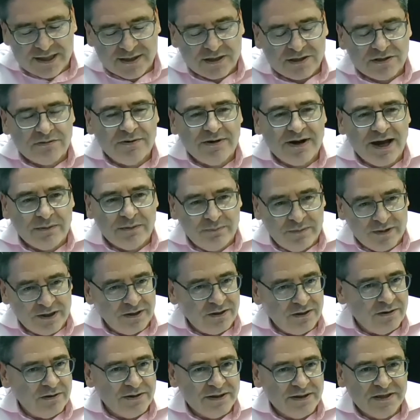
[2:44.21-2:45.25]
to our admin
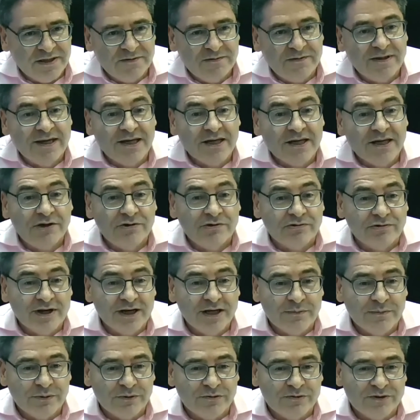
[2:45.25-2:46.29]
colleagues for the
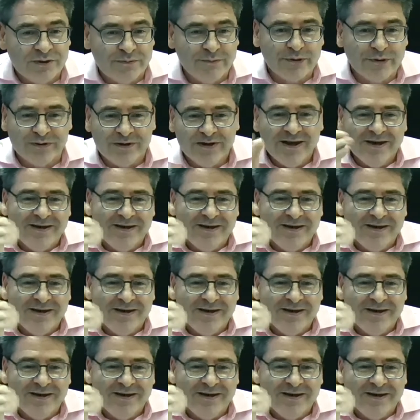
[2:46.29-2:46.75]
incredible support.